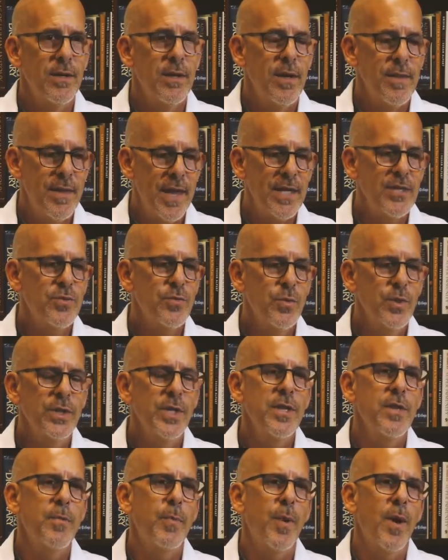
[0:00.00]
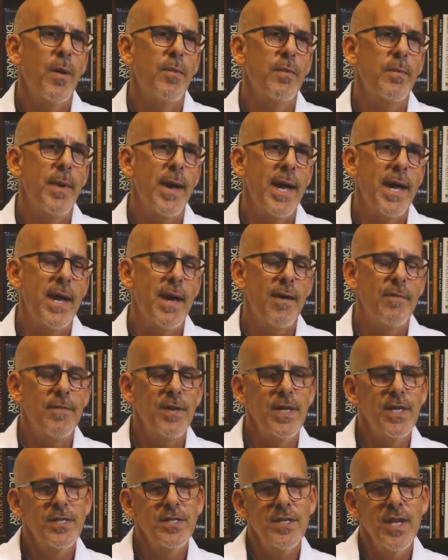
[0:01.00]
And that's really the problem I have.
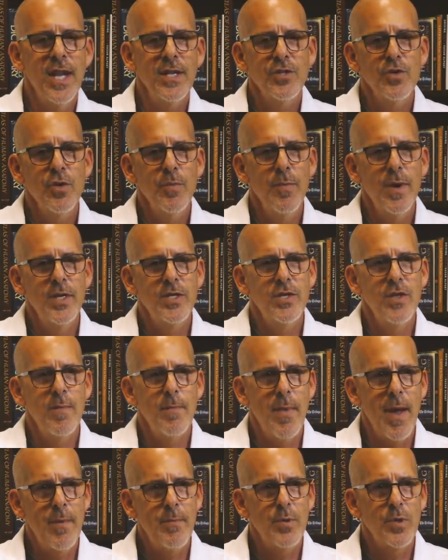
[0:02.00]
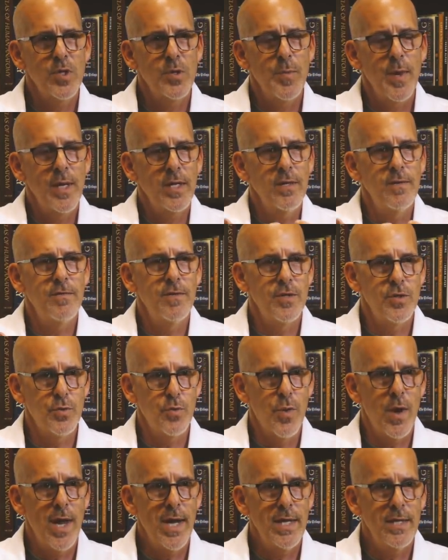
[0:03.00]
It's not so much that my perspective
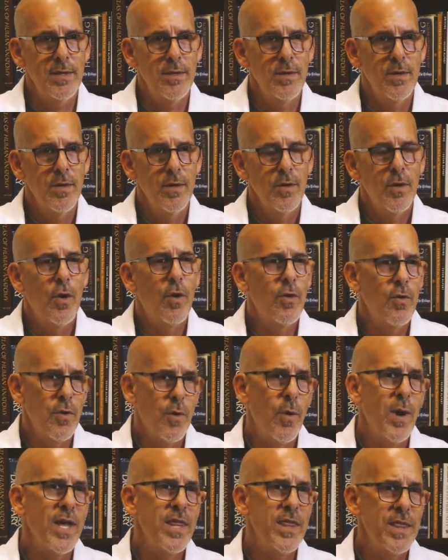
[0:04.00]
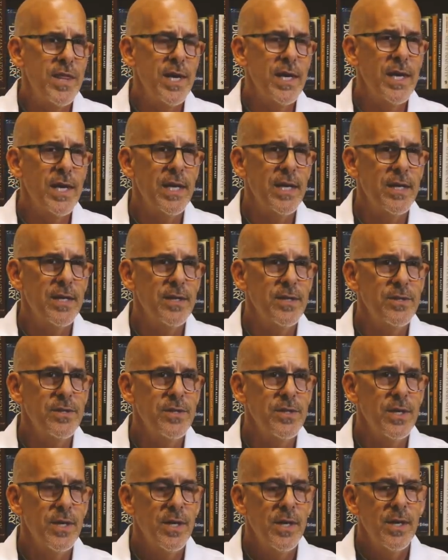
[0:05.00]
is right, although I think it
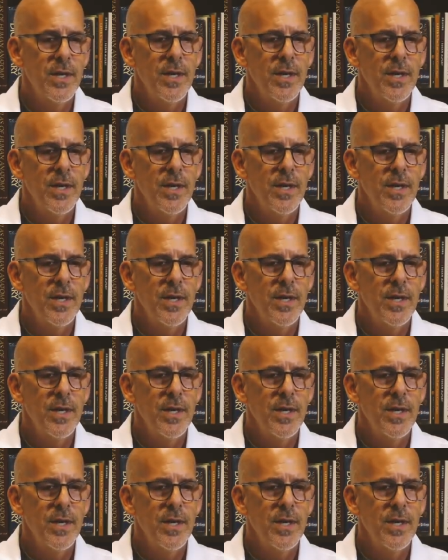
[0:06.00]
is.